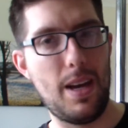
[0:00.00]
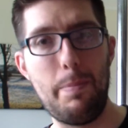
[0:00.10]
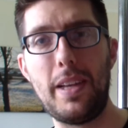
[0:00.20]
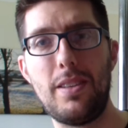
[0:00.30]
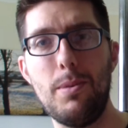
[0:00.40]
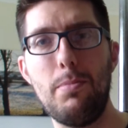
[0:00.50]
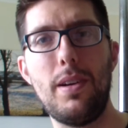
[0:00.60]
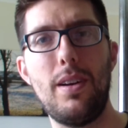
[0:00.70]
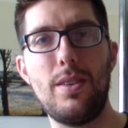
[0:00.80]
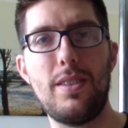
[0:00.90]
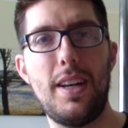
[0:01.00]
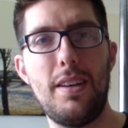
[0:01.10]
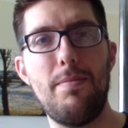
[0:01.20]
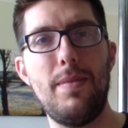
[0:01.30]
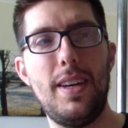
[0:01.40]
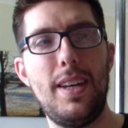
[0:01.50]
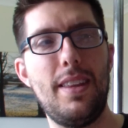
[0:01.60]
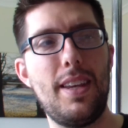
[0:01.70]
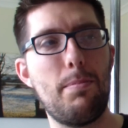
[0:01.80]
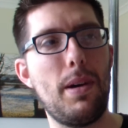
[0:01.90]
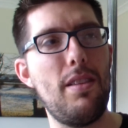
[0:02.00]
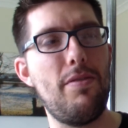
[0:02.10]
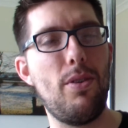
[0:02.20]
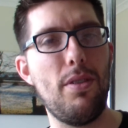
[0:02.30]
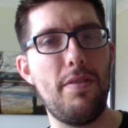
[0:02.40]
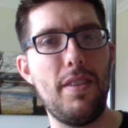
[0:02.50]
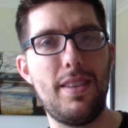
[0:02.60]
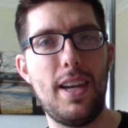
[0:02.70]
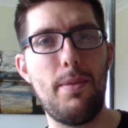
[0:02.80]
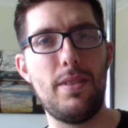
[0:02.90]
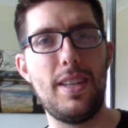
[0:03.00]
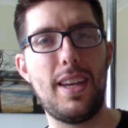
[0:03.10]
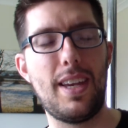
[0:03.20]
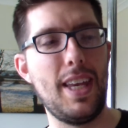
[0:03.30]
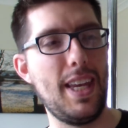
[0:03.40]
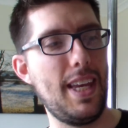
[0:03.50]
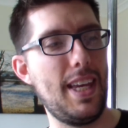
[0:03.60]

I picked him up and I looked at him, and I think by the 4th or 5th time I was like,